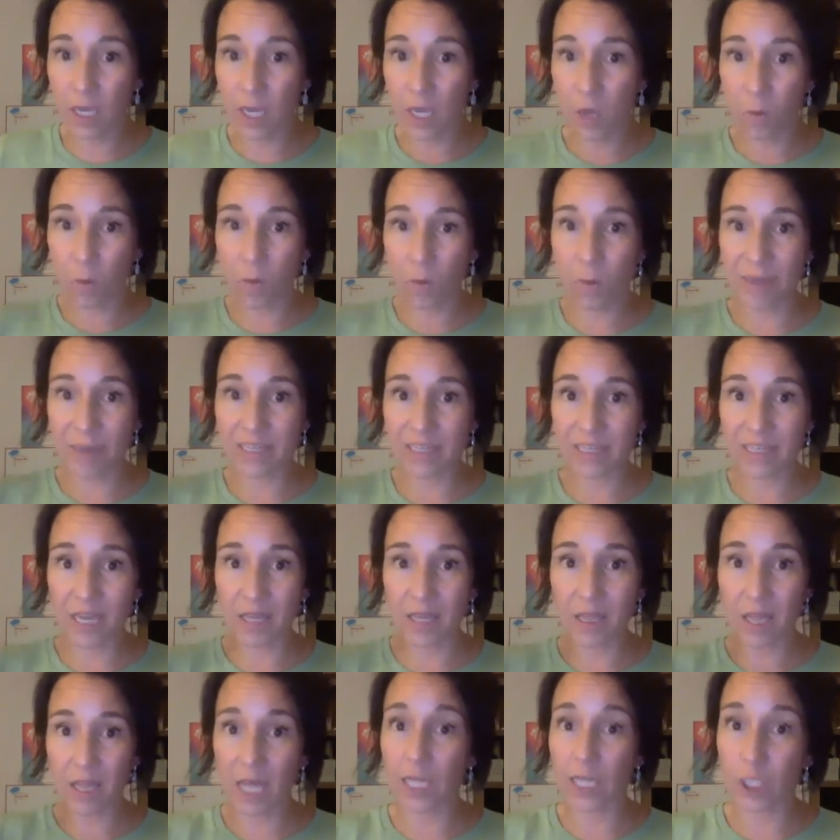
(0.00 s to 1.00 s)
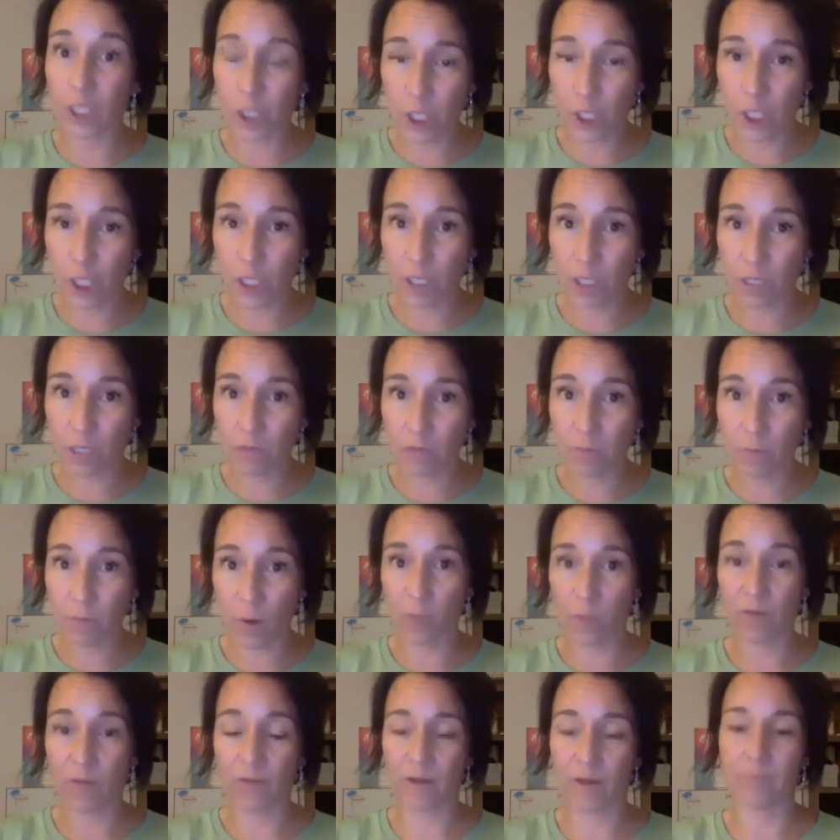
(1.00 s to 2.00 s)
We went to lunch,
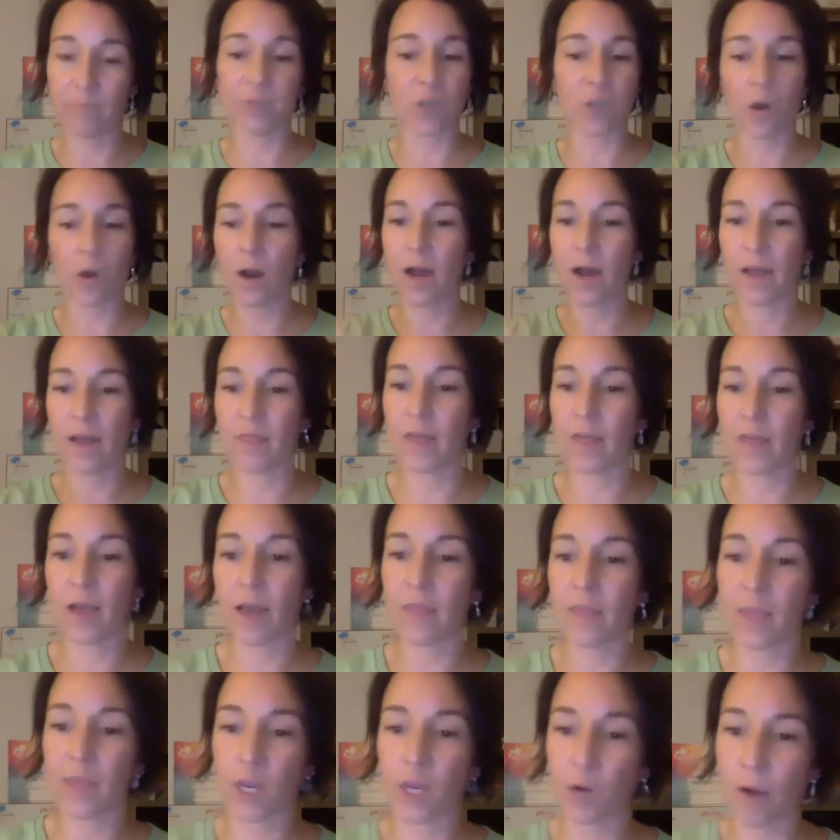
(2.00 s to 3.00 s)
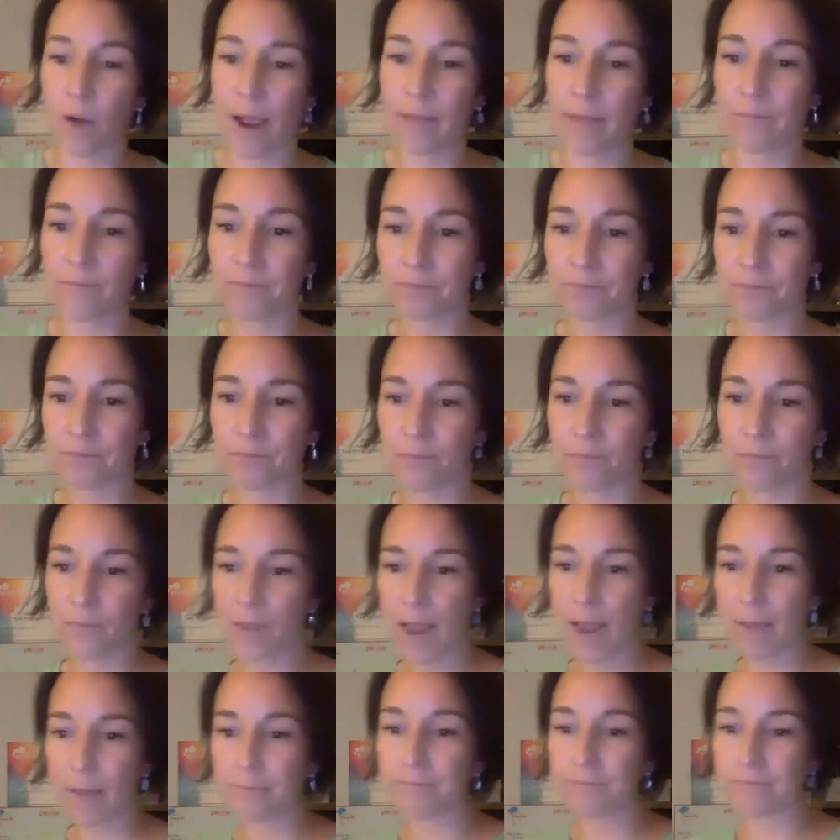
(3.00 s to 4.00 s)
both of them. So I think you're right.
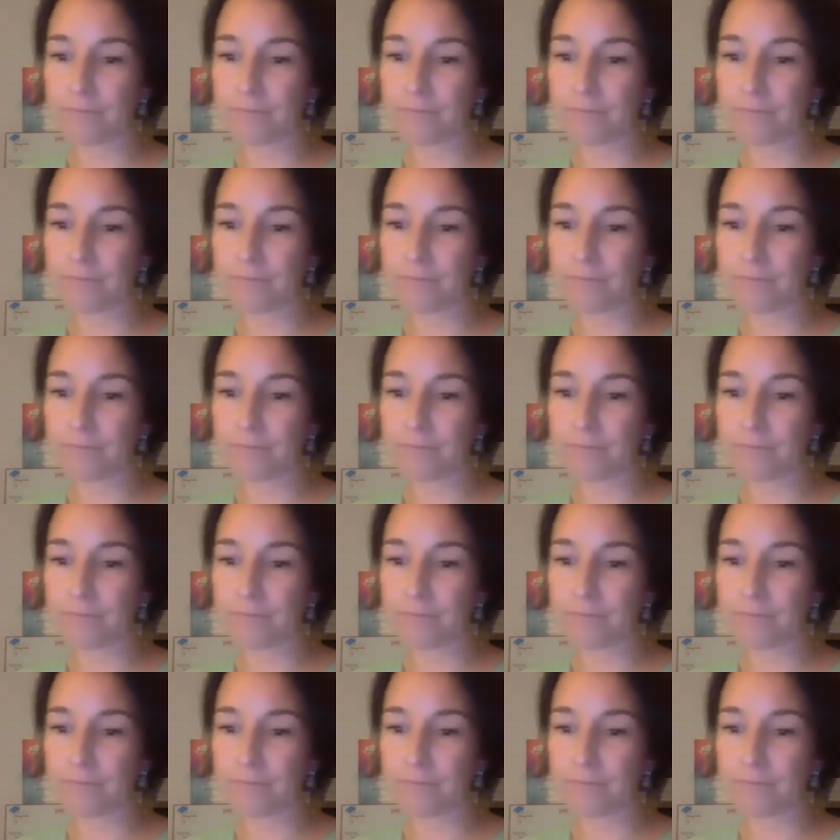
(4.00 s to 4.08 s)
Yep.